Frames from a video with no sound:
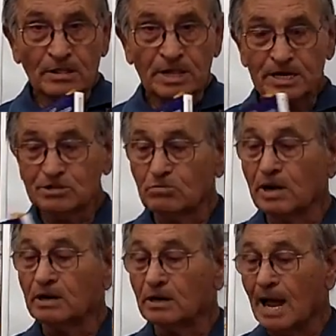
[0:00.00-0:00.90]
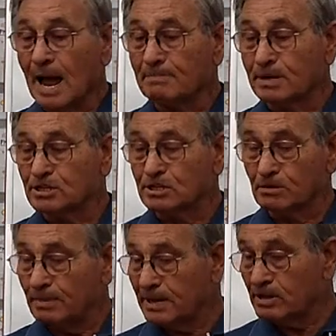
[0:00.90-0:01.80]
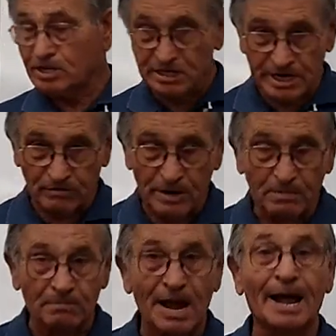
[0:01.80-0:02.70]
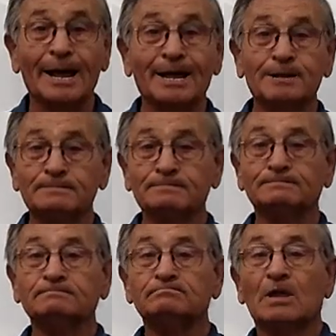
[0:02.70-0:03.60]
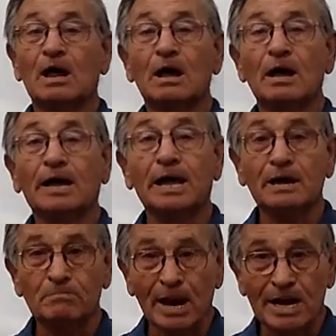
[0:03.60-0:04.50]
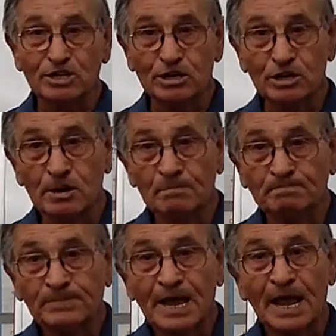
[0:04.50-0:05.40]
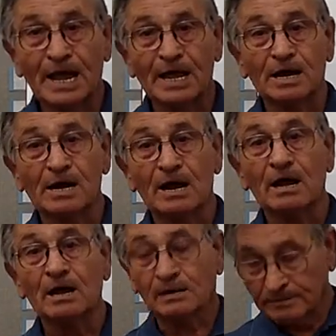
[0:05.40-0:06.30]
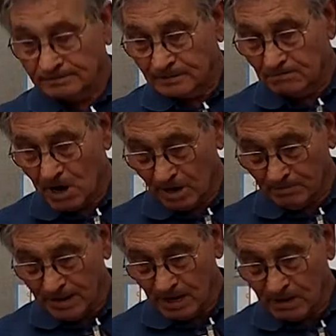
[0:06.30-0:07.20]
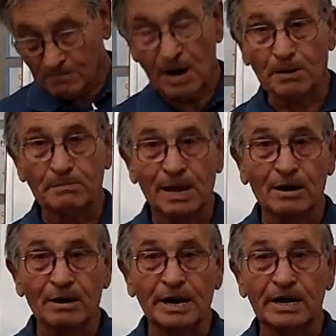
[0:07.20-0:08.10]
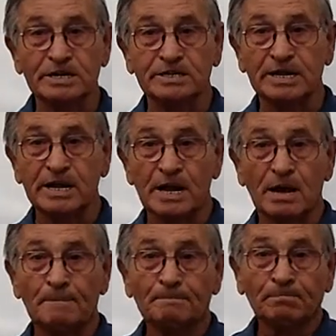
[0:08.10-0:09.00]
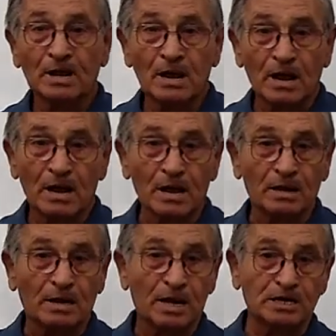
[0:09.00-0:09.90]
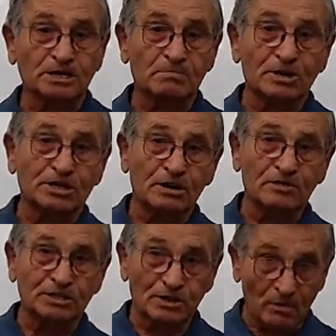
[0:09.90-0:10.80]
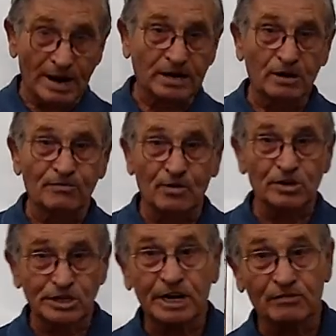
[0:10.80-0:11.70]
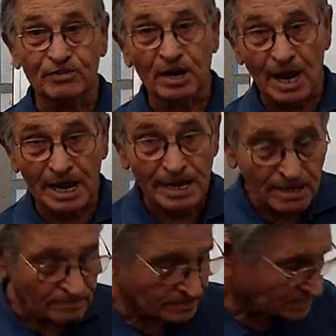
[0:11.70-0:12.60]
this one happens to be The Secret by Ken Blanchard and Mark Miller. Mark Miller is the customer service director for Chick-fil-A.